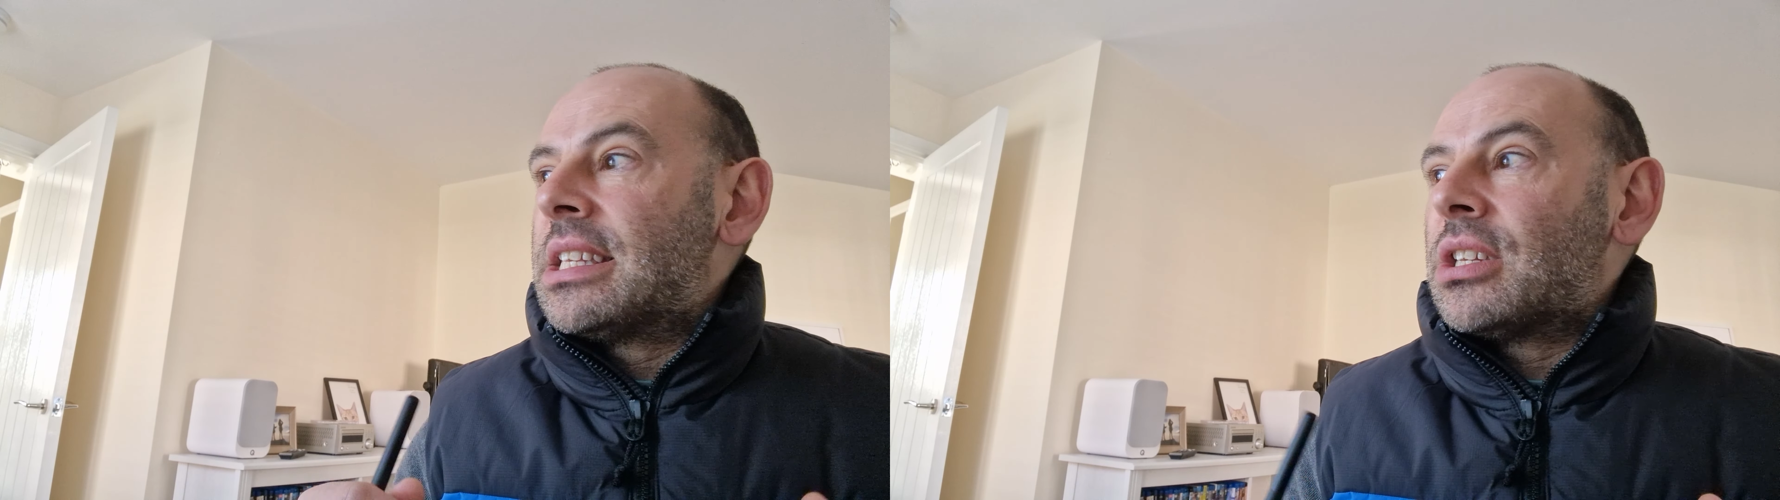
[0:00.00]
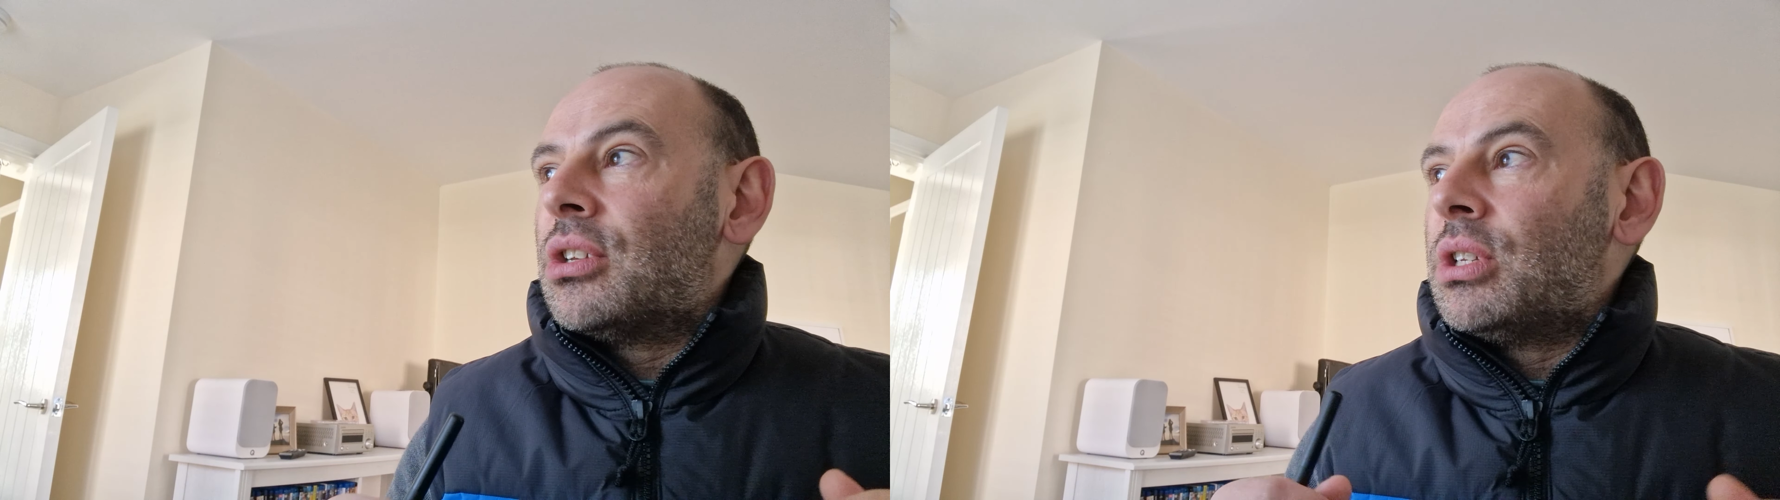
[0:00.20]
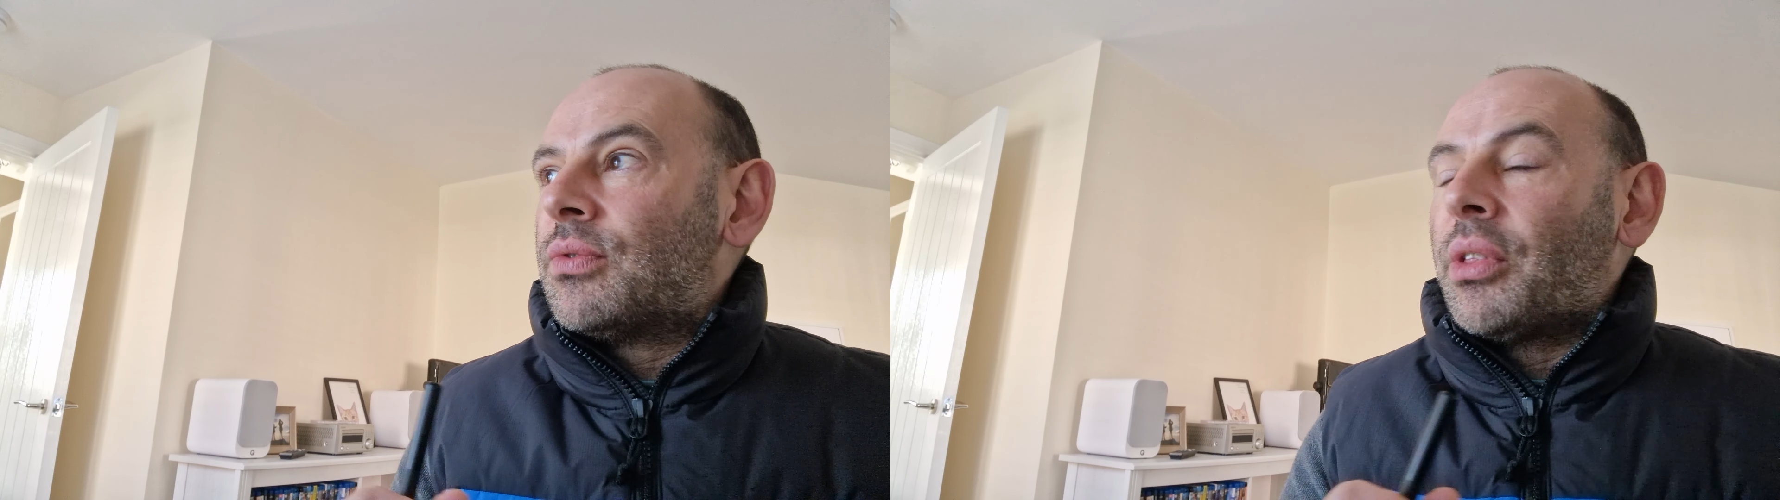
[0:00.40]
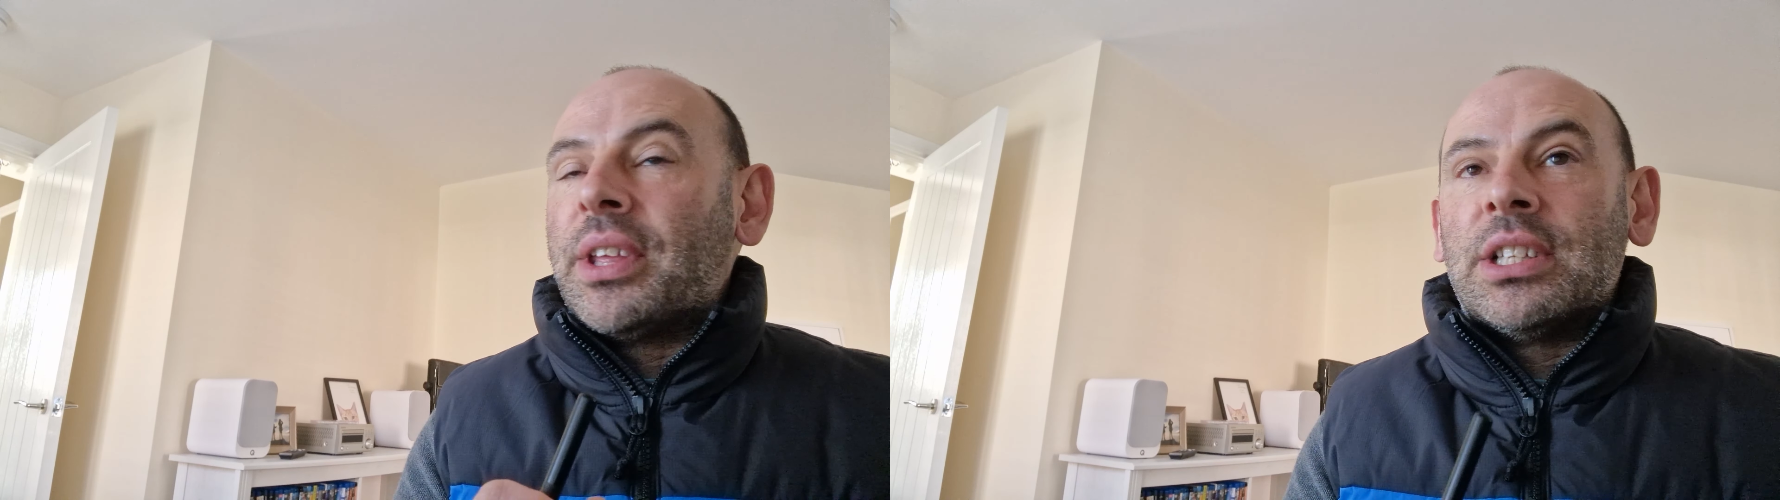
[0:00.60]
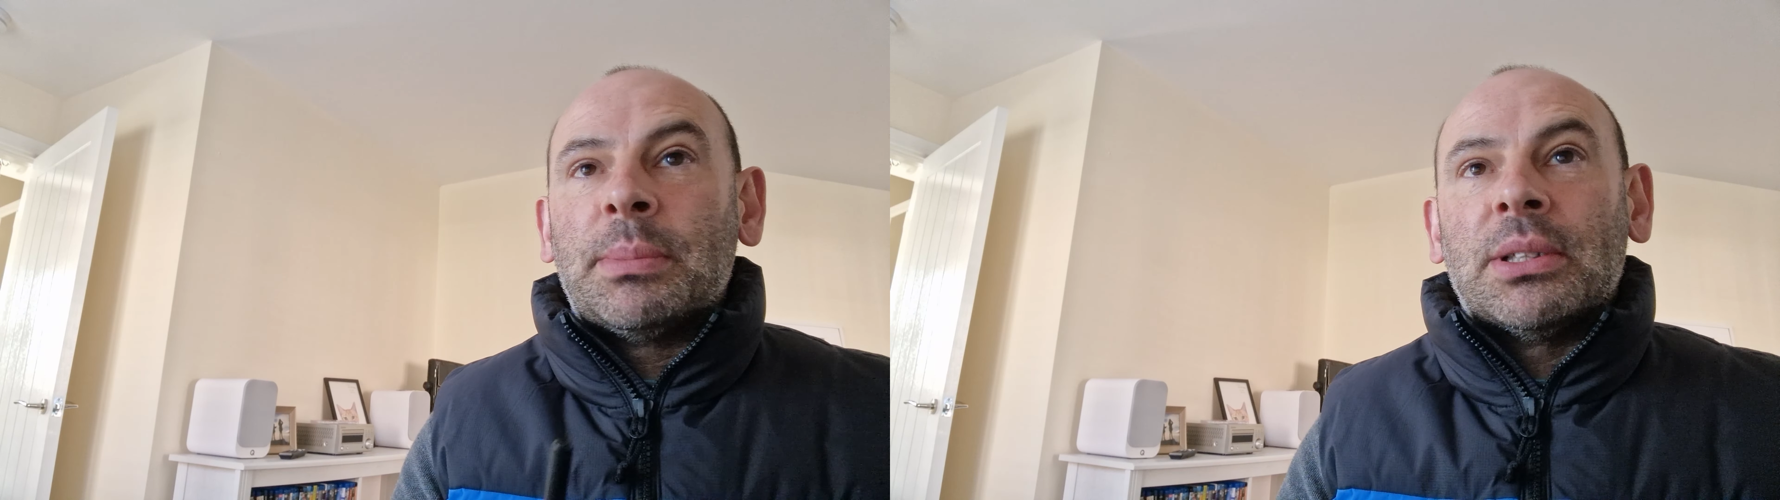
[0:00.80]
is a useful
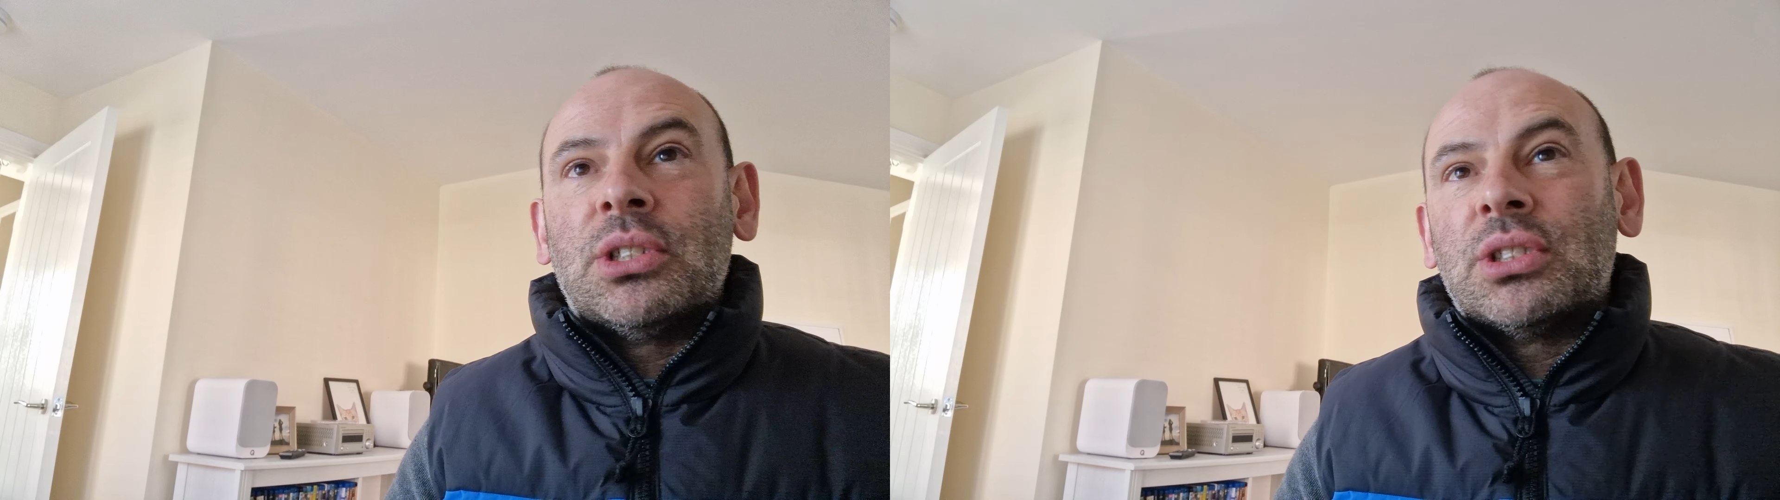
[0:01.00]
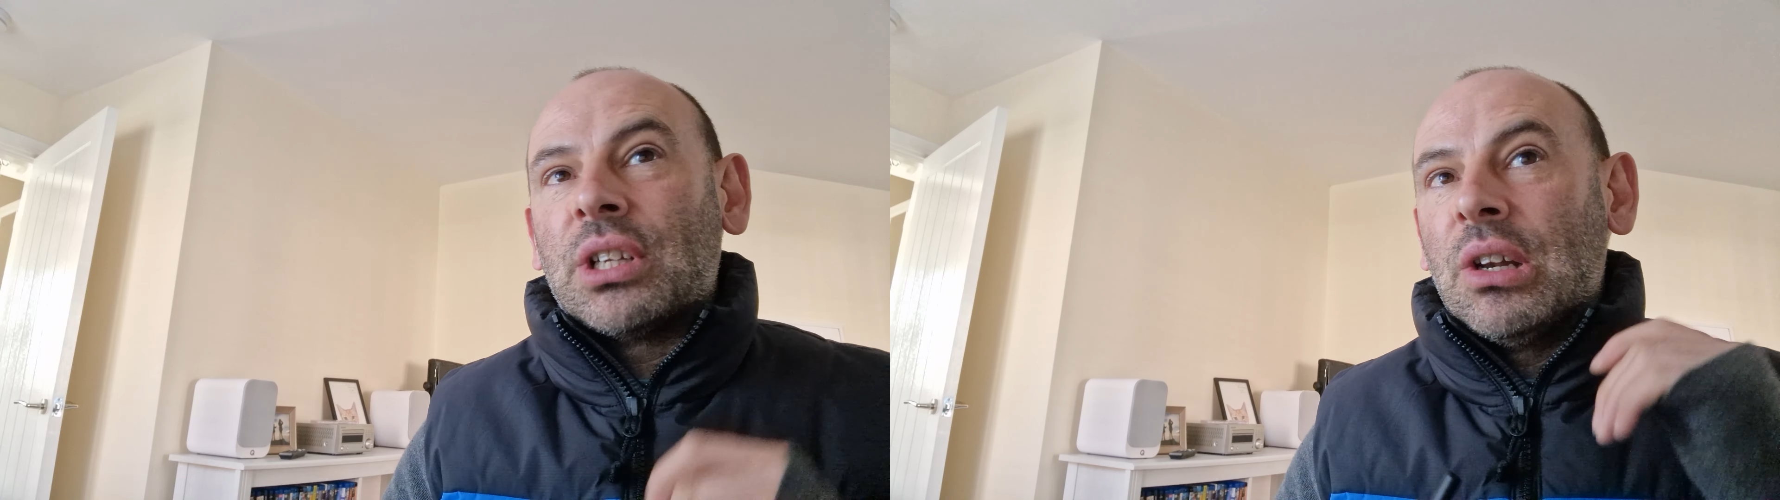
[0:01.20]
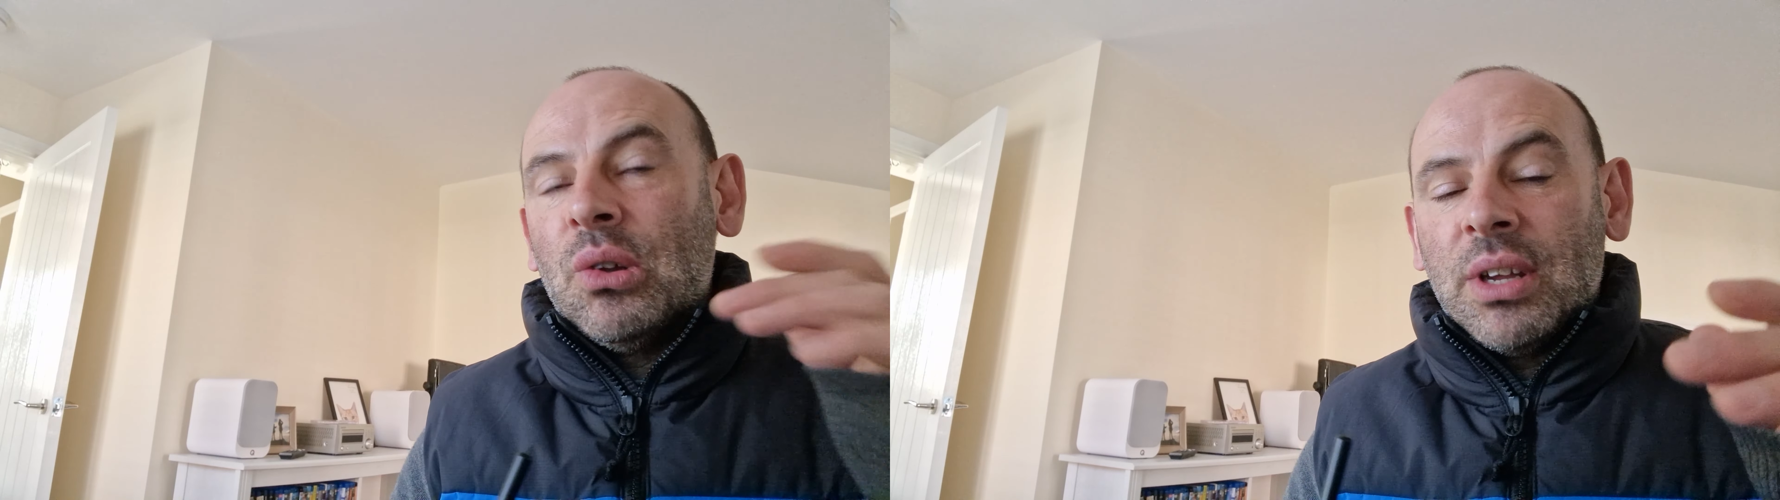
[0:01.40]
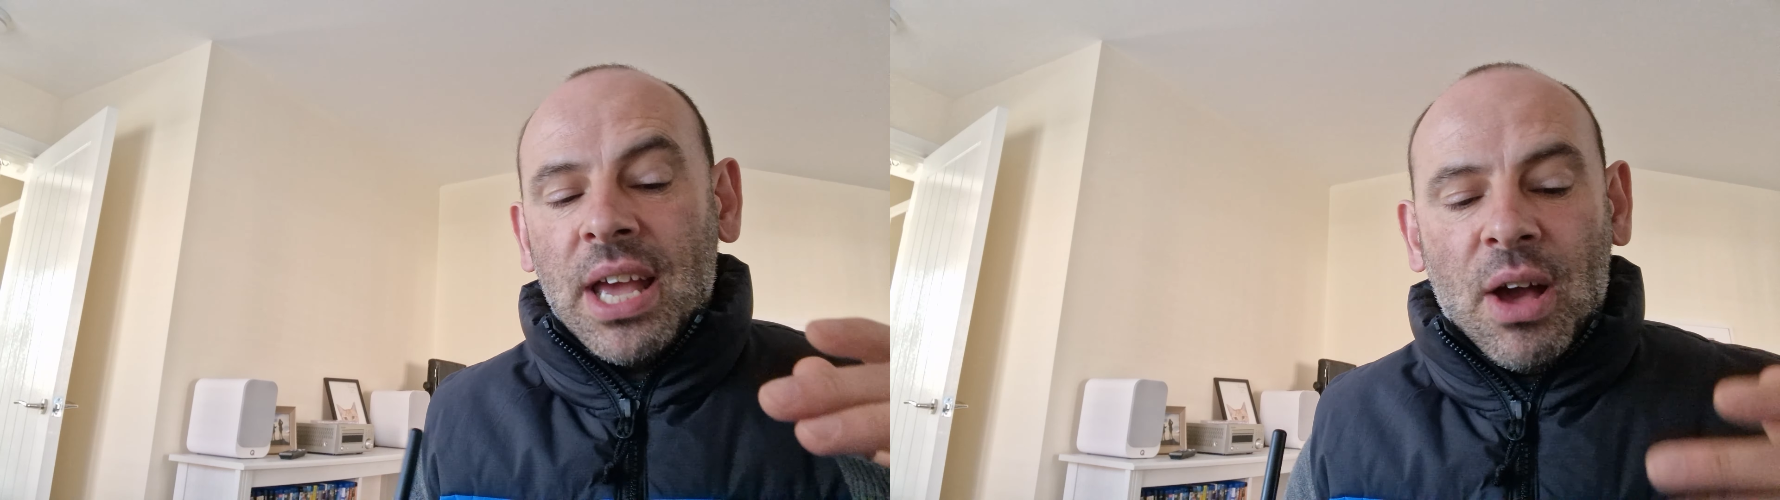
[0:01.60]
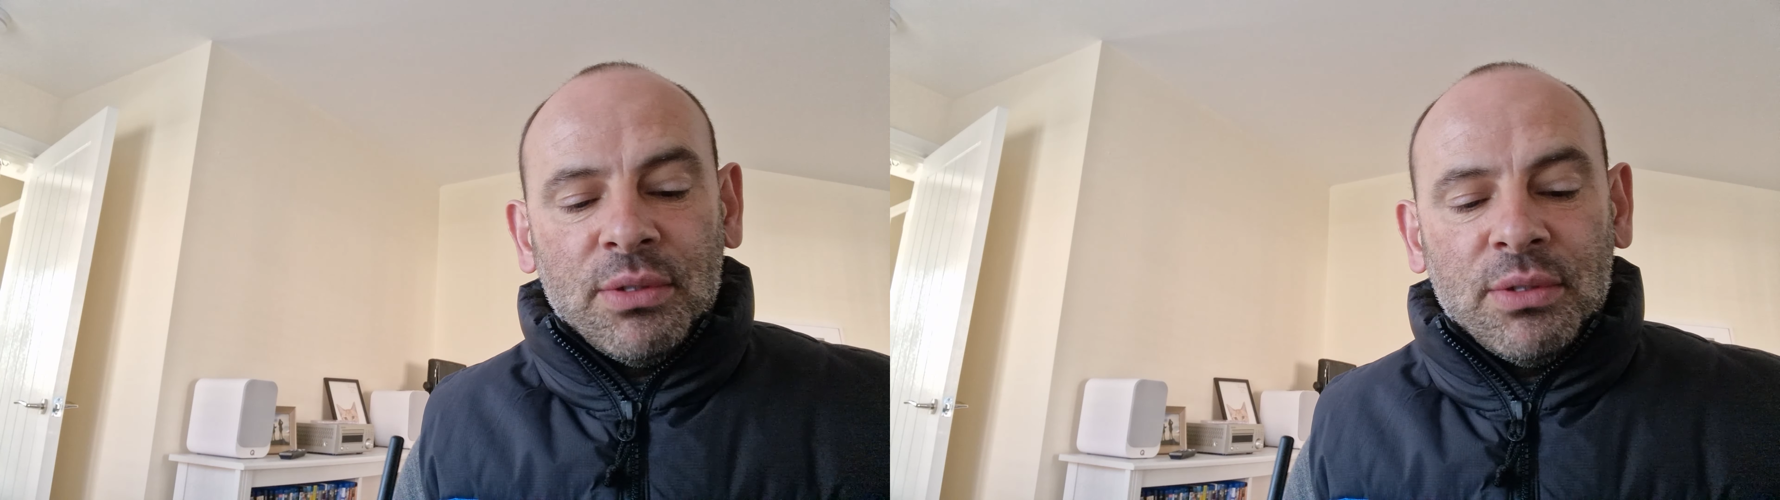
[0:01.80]
thing to be able to just look at.